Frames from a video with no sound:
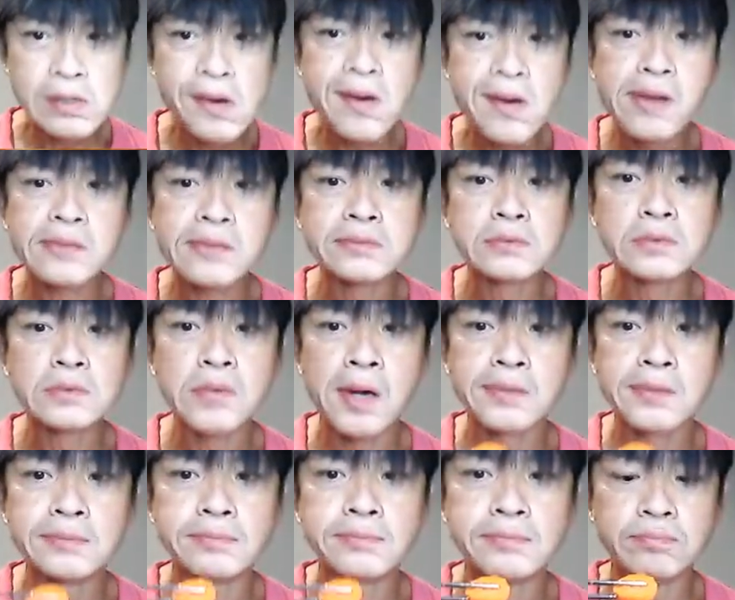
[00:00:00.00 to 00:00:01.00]
in 2 different ways. It
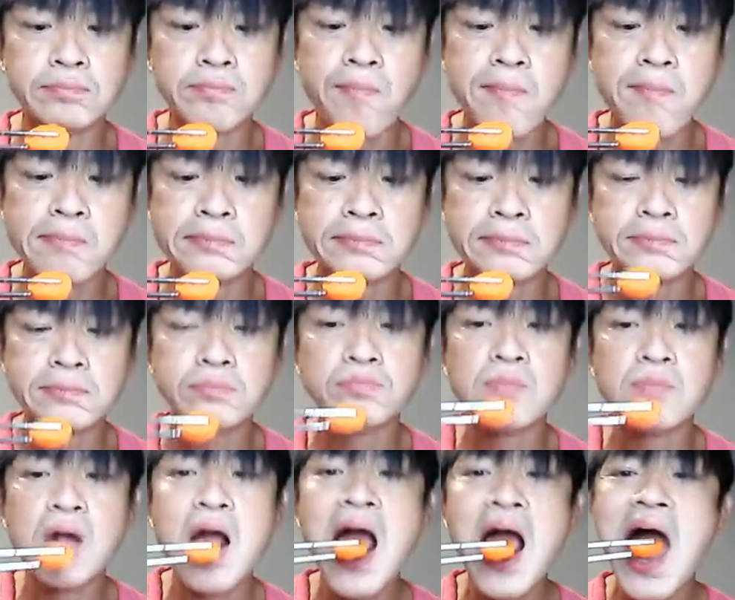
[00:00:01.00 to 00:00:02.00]
stores it as sugar, and it
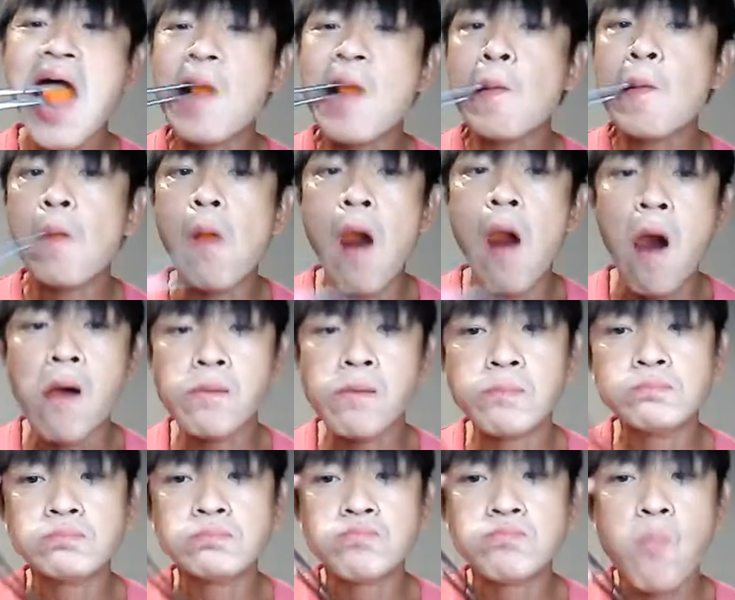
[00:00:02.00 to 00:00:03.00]
stores it as body fat.
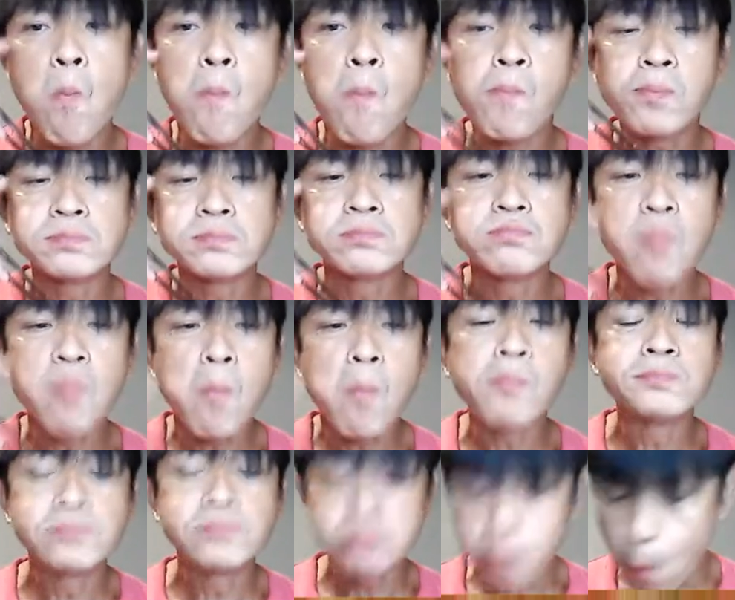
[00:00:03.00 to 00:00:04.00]
So when
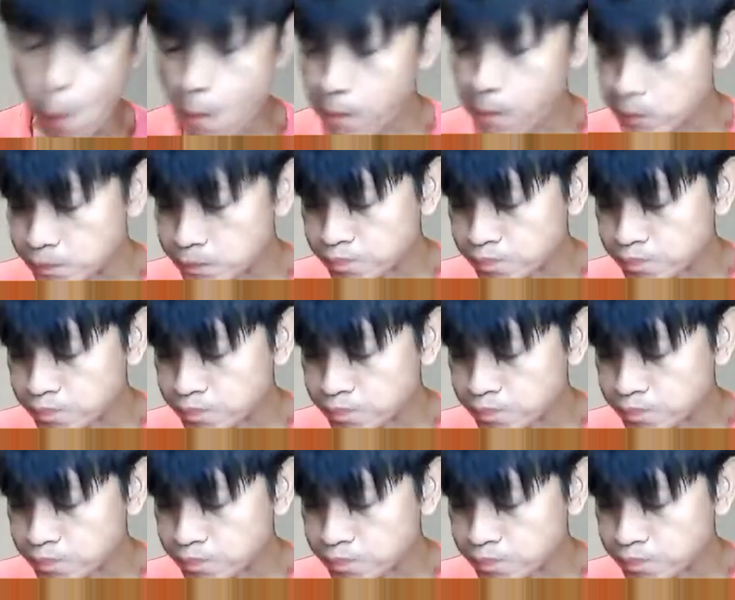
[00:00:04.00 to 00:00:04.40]
you need